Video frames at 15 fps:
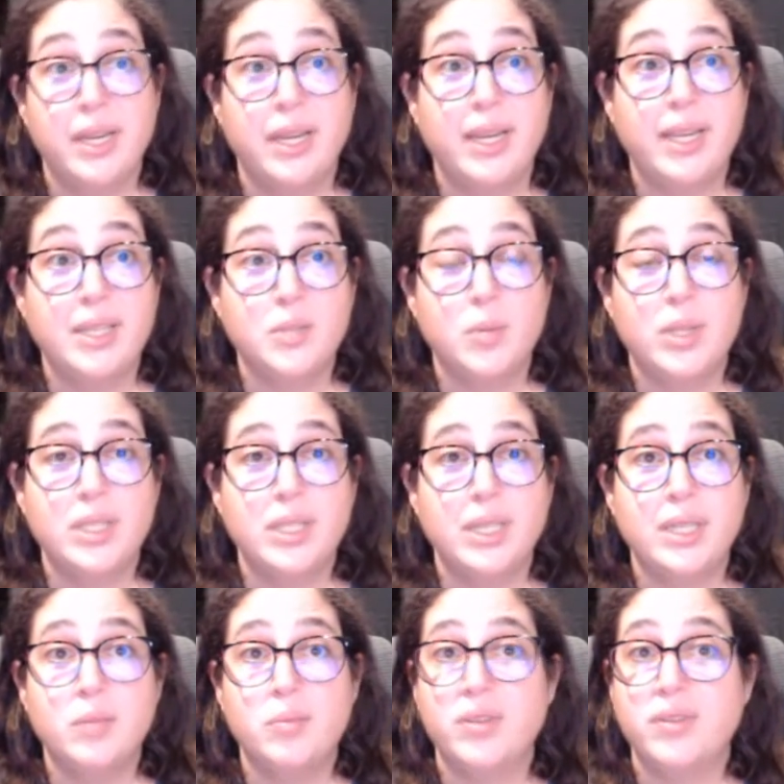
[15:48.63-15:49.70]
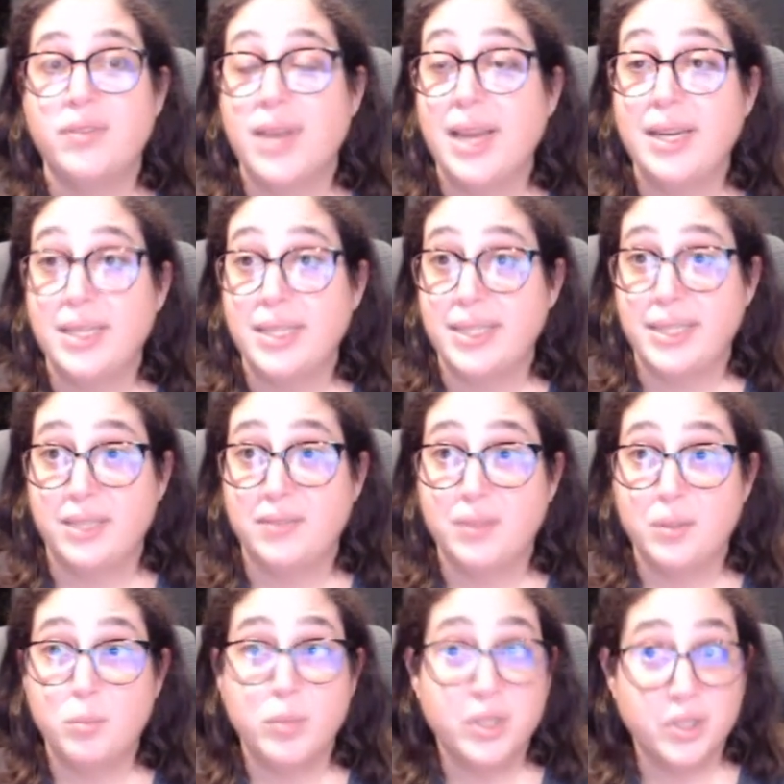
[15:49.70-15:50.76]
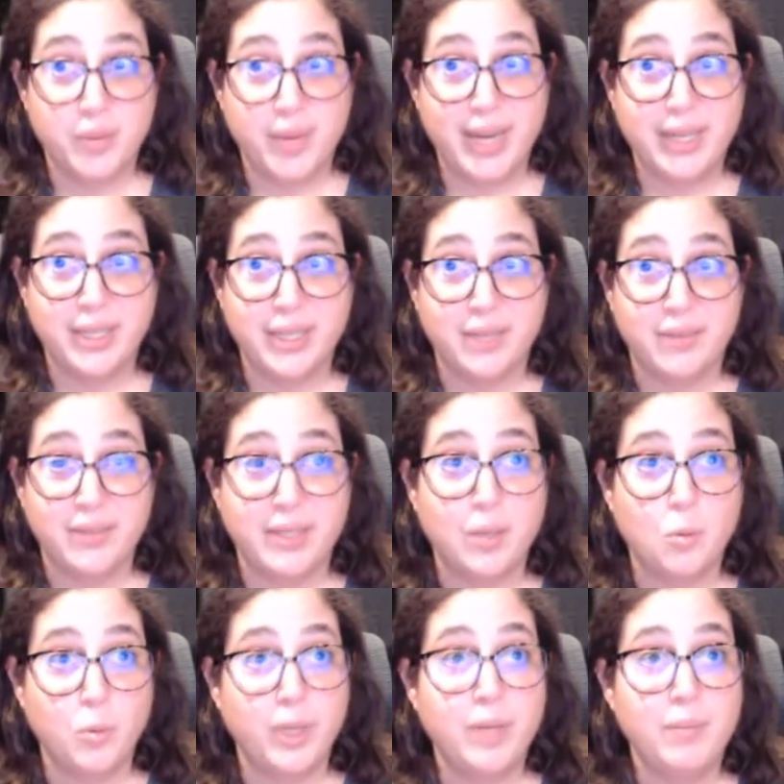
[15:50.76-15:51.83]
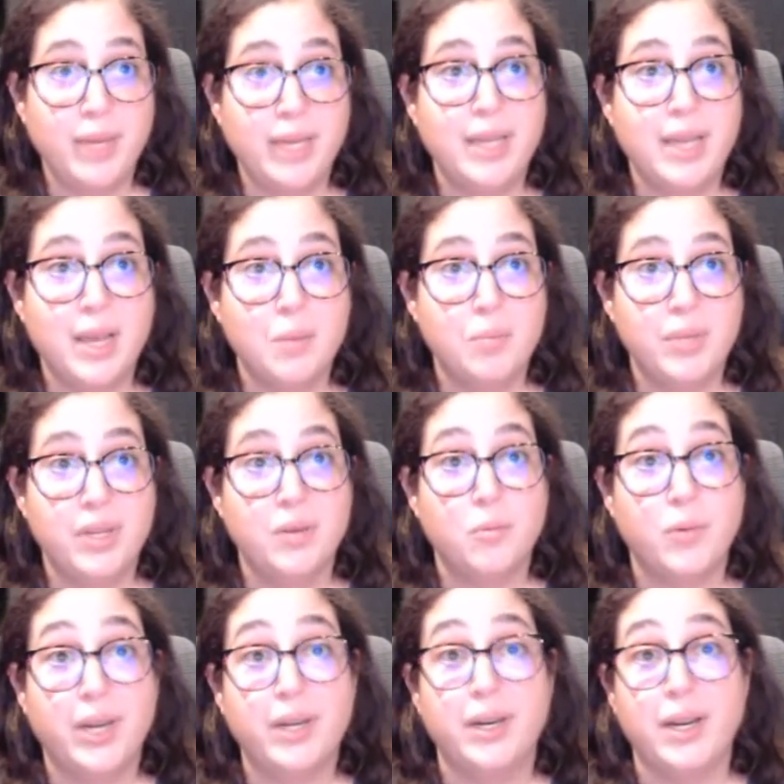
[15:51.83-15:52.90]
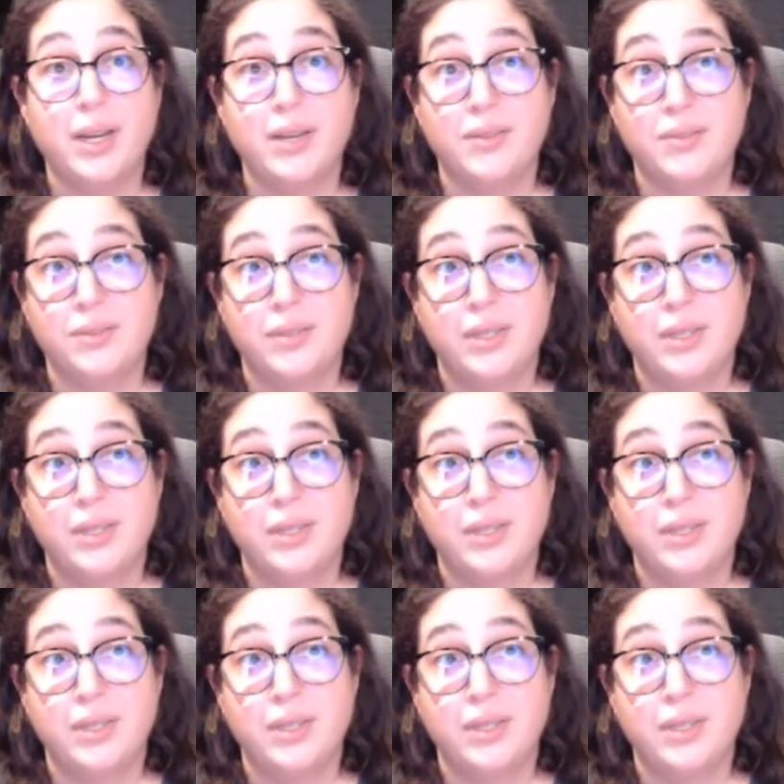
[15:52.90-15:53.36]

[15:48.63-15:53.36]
is what's going to provide us different perspectives that we may not be aware of.